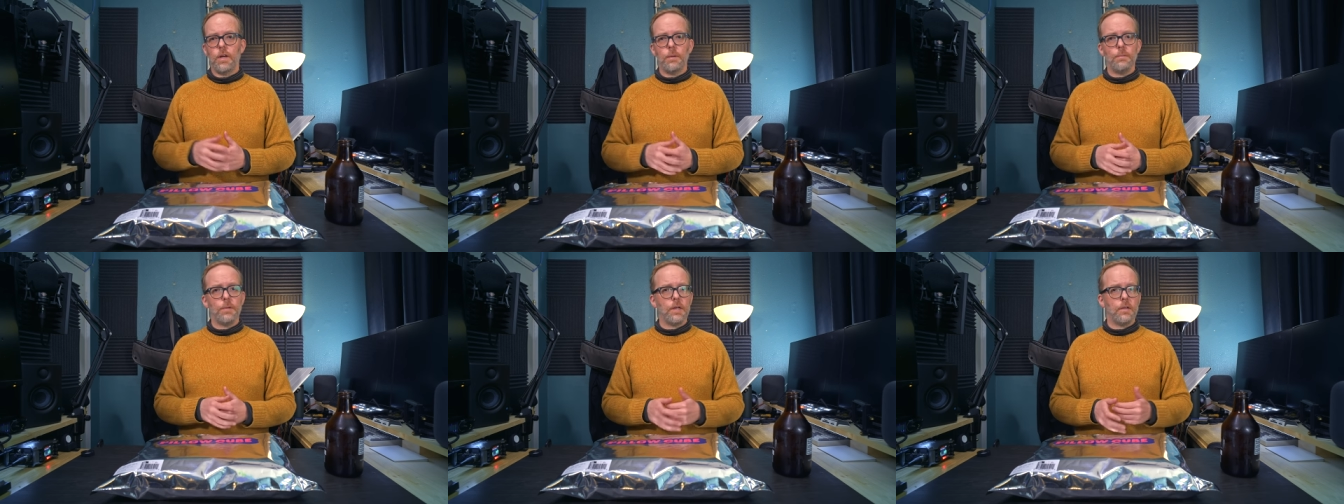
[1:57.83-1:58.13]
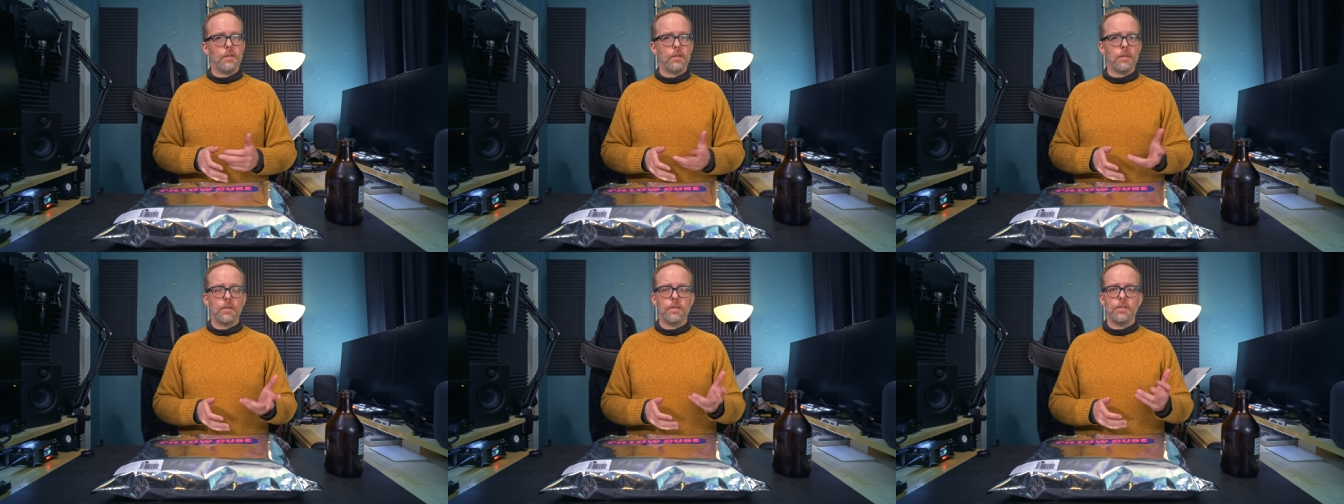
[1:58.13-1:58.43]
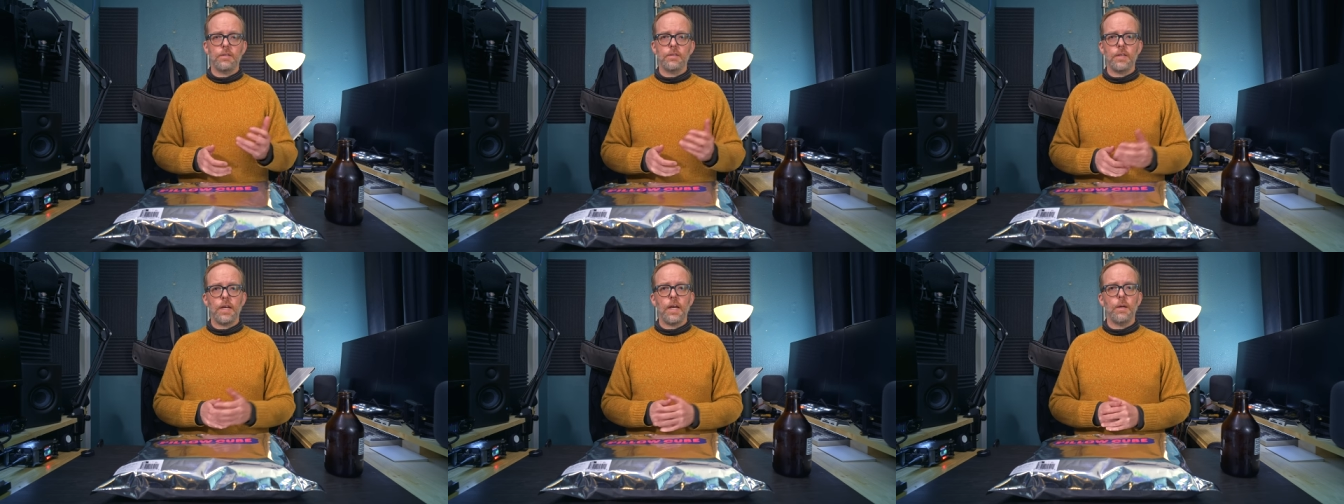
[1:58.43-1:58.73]
I'm going to click
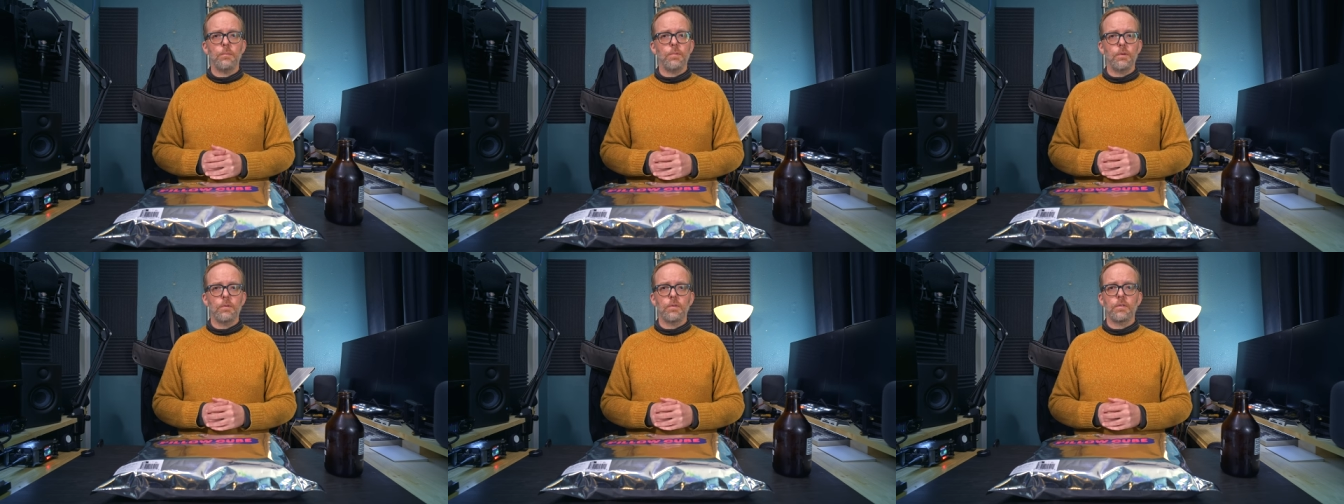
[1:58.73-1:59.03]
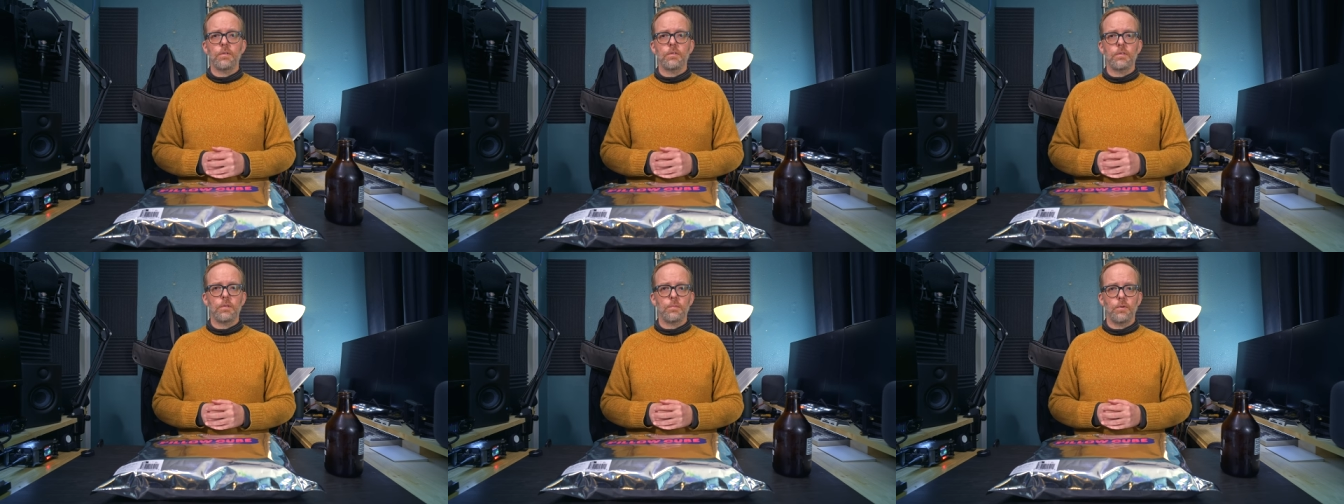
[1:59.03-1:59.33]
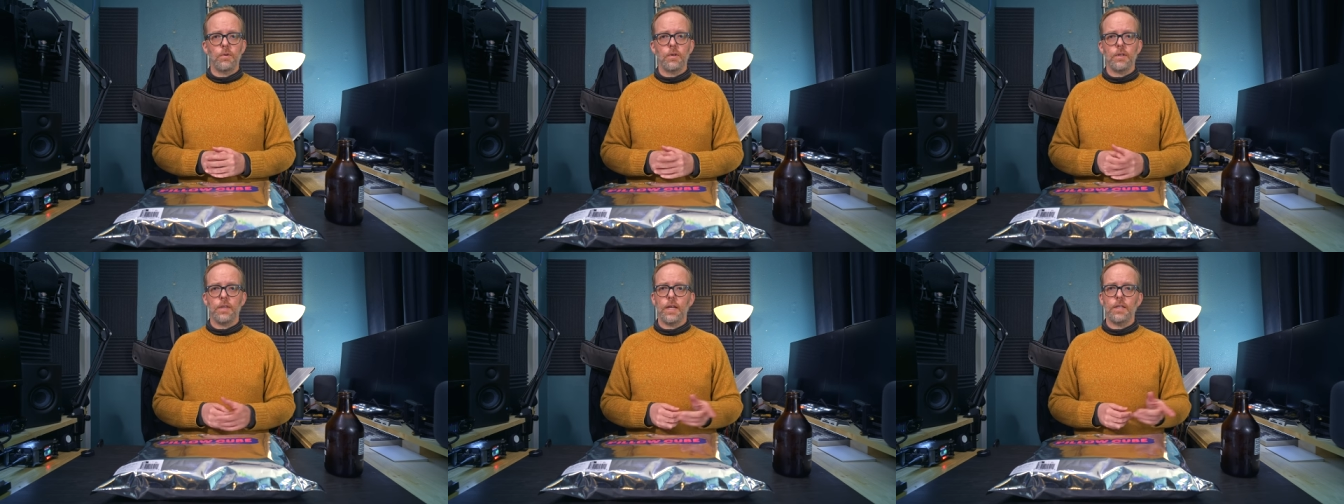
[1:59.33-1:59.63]
on this ad both to
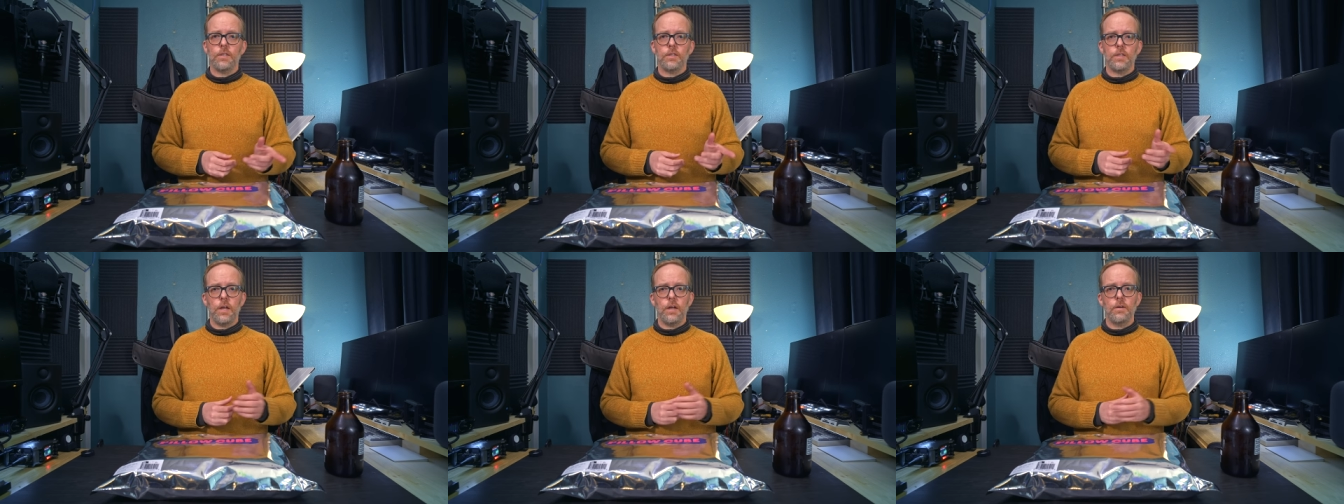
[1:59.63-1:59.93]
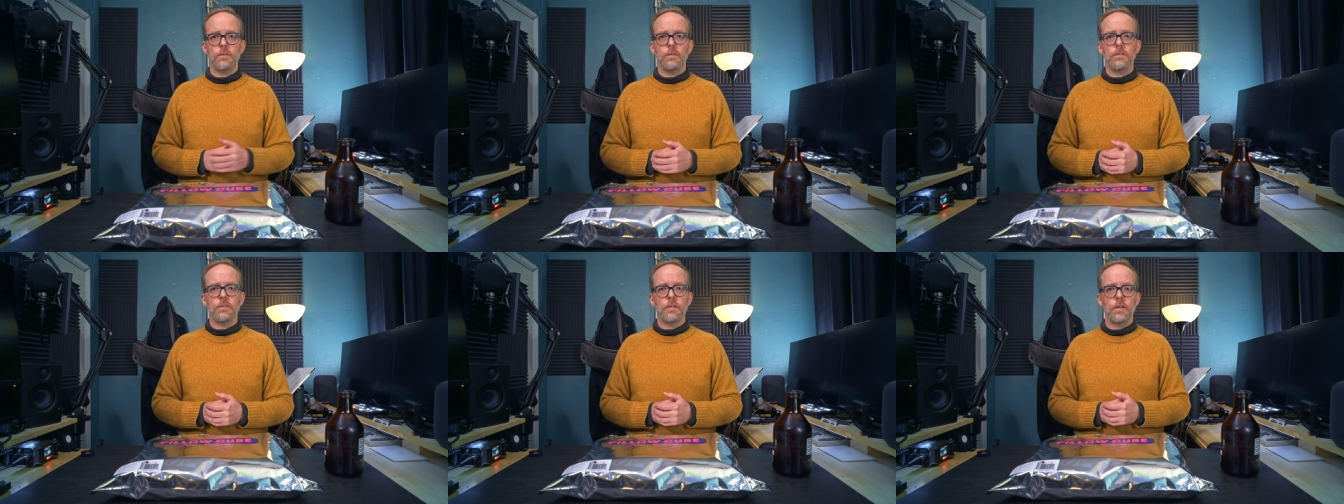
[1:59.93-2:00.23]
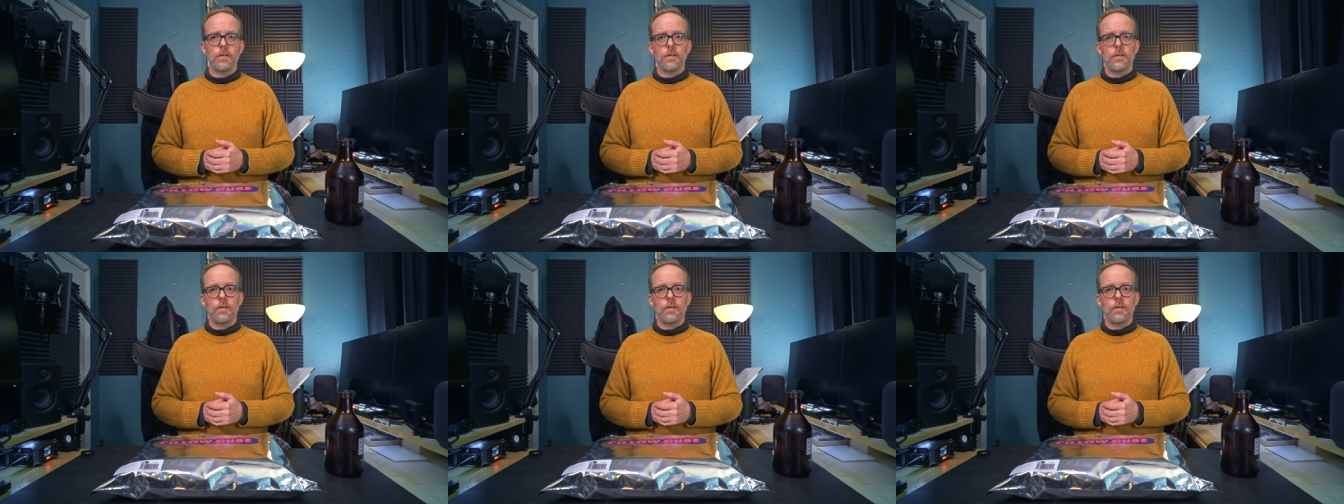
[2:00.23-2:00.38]
support that channel